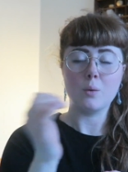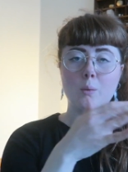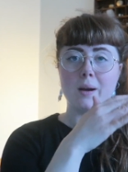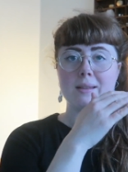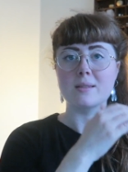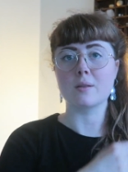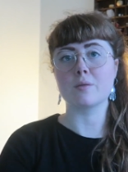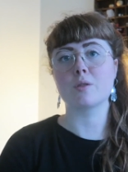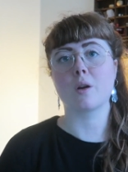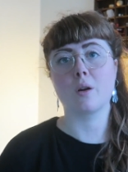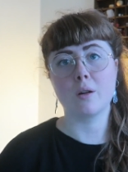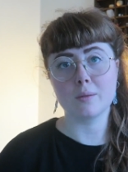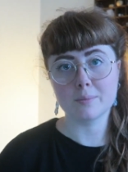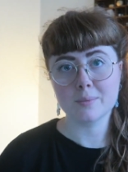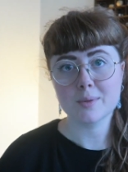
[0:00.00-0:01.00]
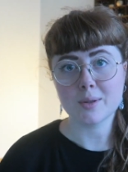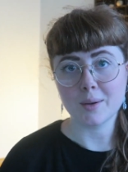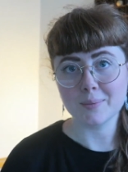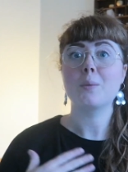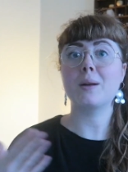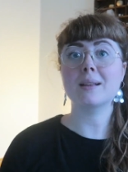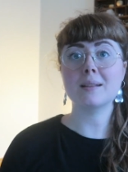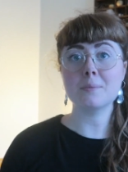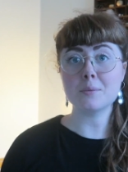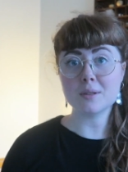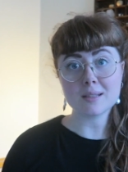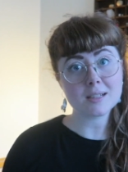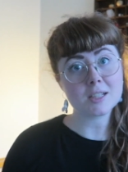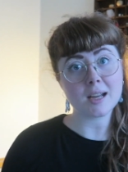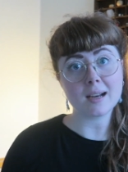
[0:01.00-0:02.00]
west of Stockholm. So welcome to
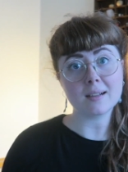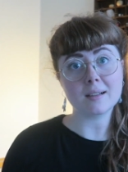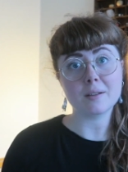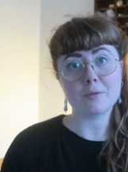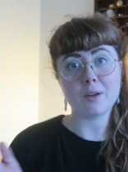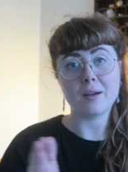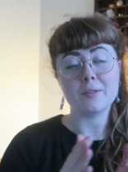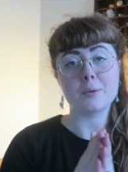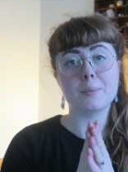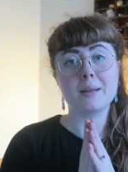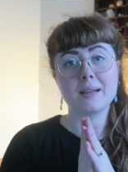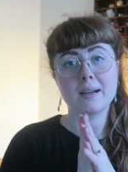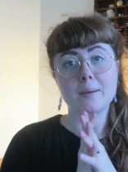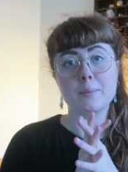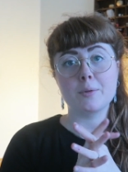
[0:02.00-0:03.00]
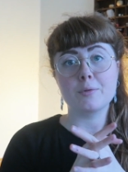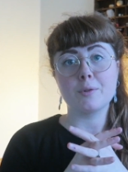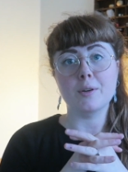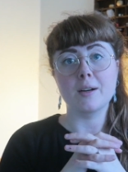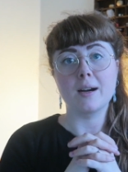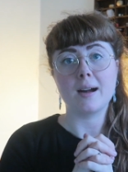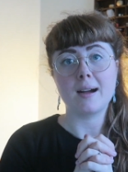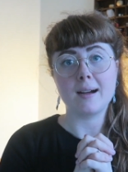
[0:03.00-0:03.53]
this channel if you haven't been here before.